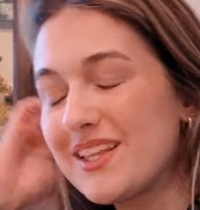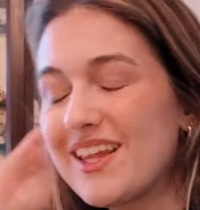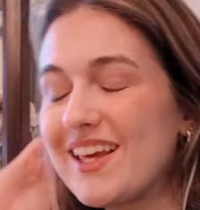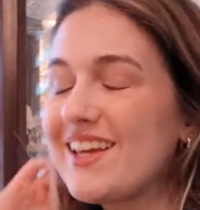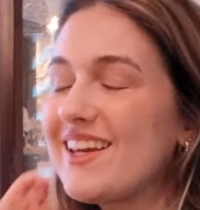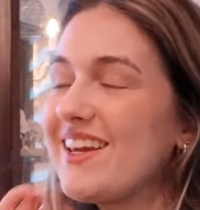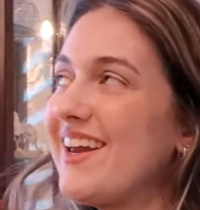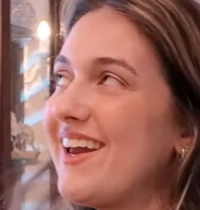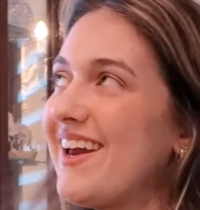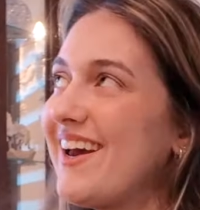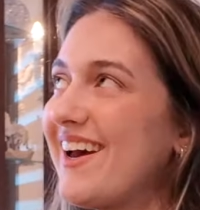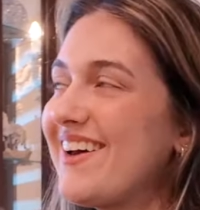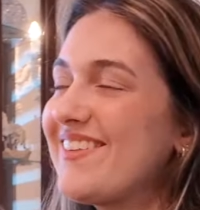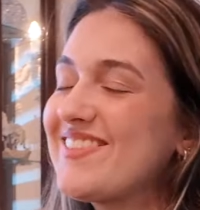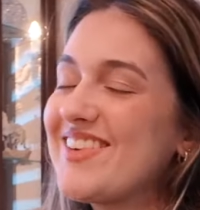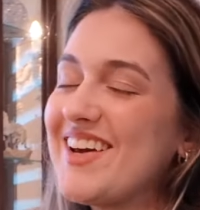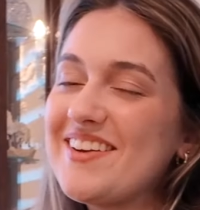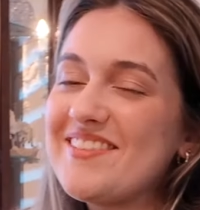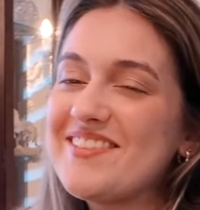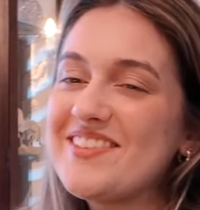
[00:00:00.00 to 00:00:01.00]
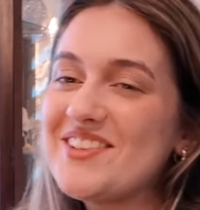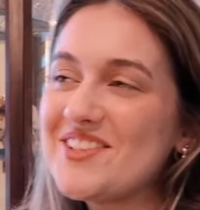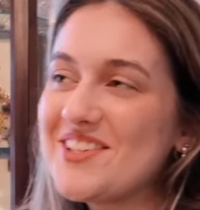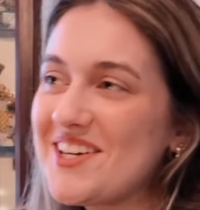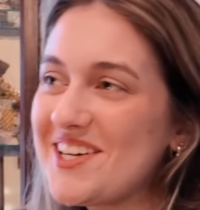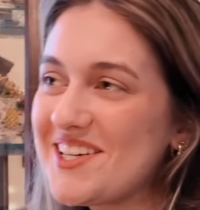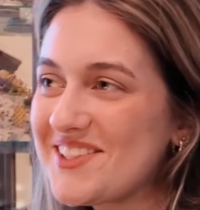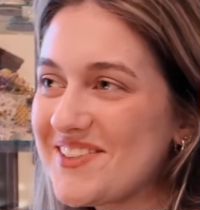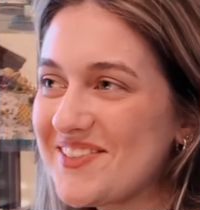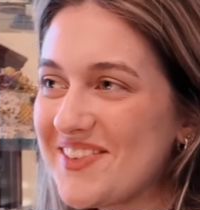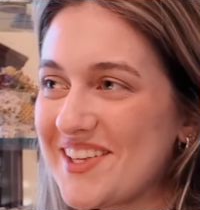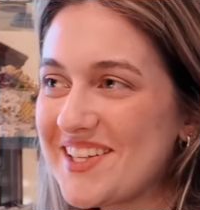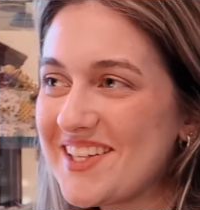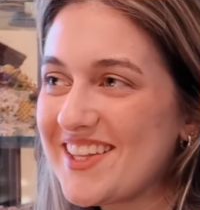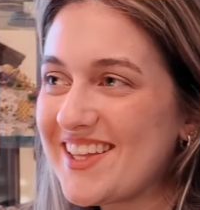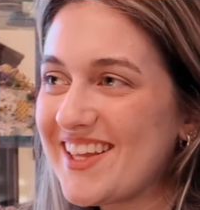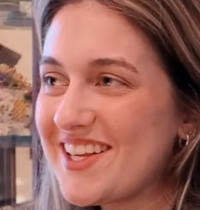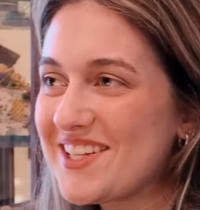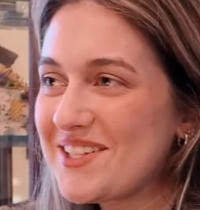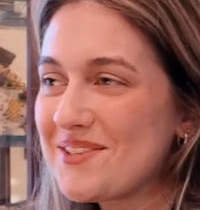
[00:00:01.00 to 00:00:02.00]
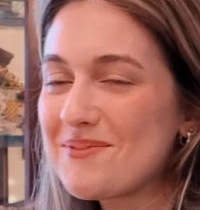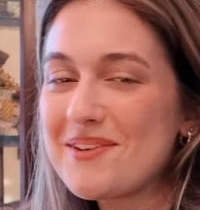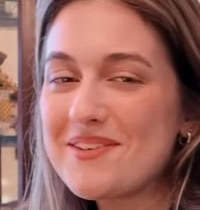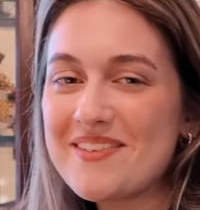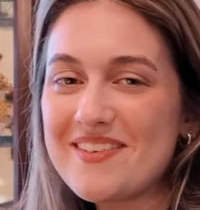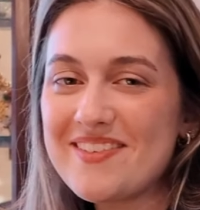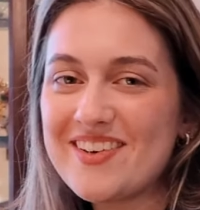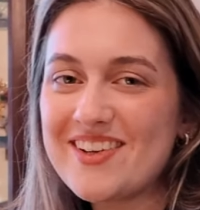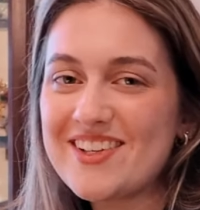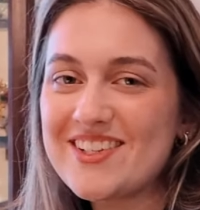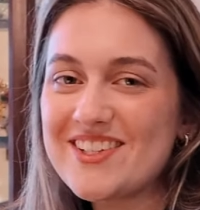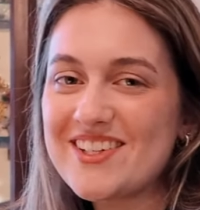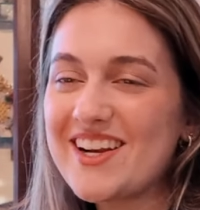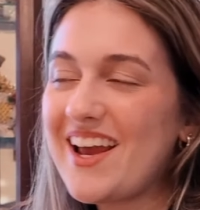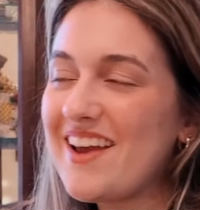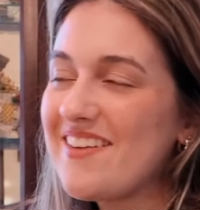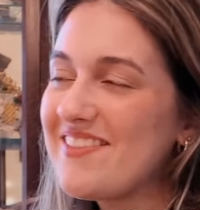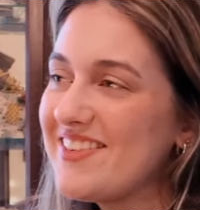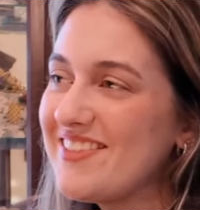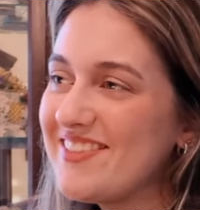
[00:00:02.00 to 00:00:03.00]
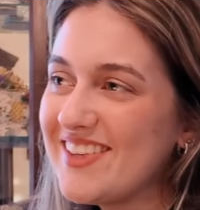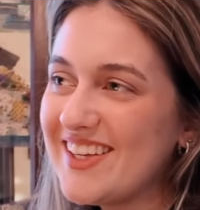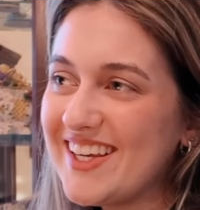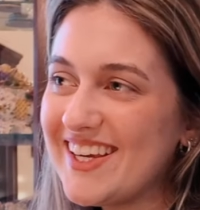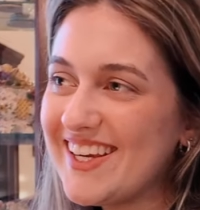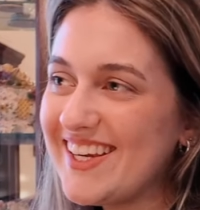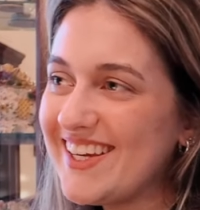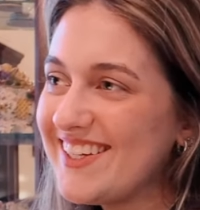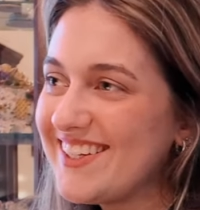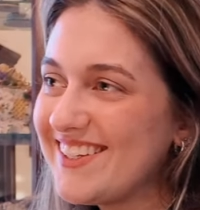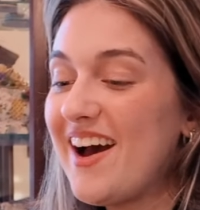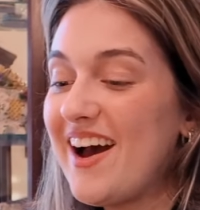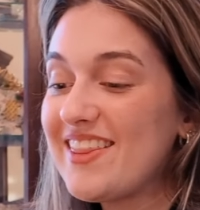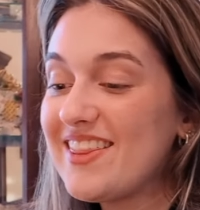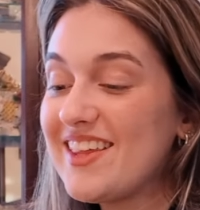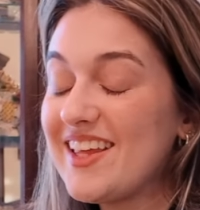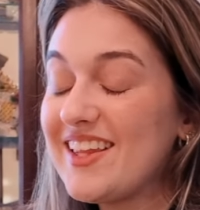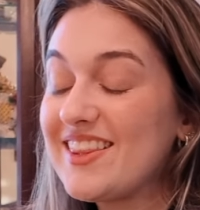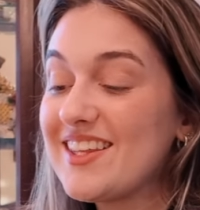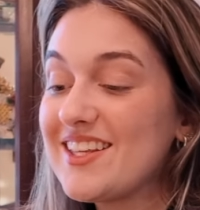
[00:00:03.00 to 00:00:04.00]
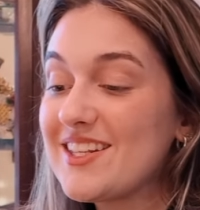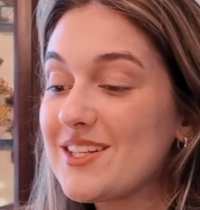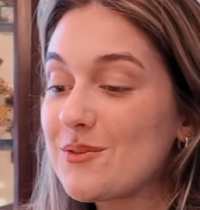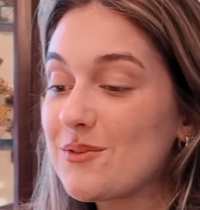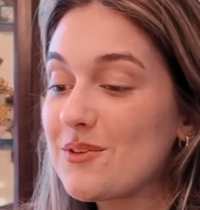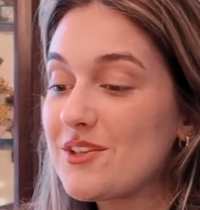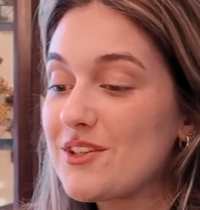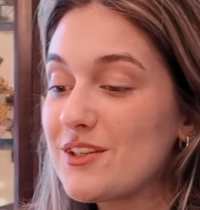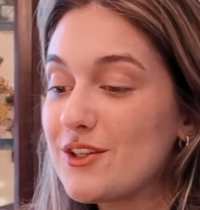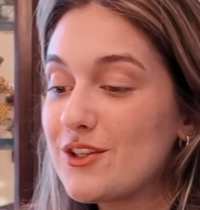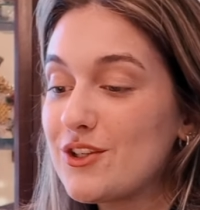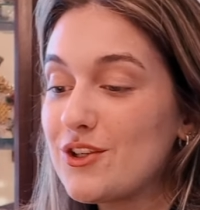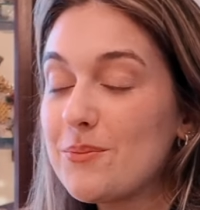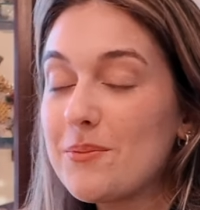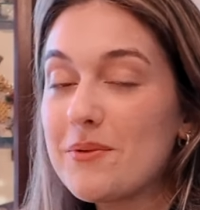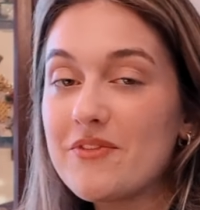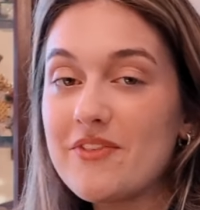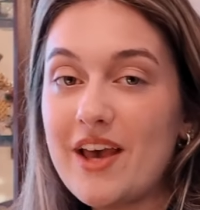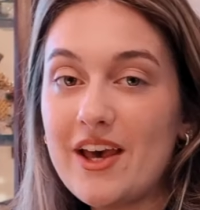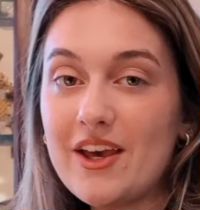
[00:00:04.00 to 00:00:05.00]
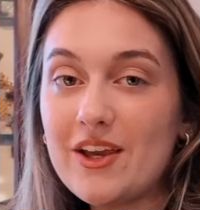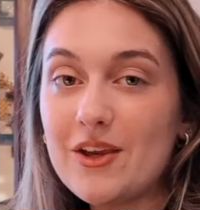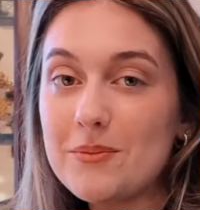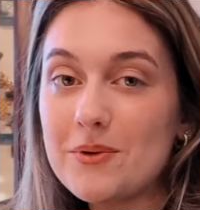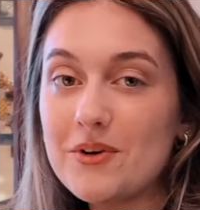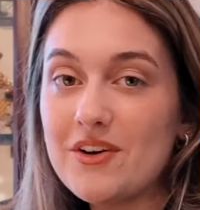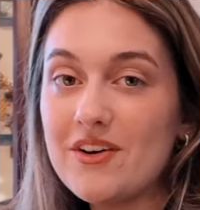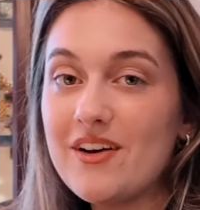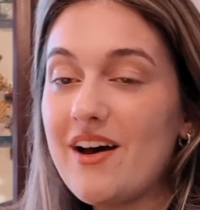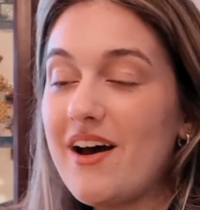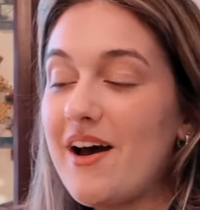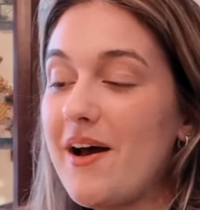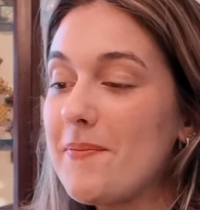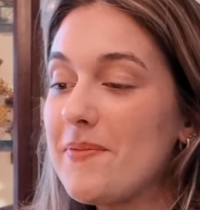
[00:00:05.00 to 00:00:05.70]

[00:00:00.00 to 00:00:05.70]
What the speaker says: like, yeah, I've got a few shares of the S&P 500, IVV. I think this was super valuable.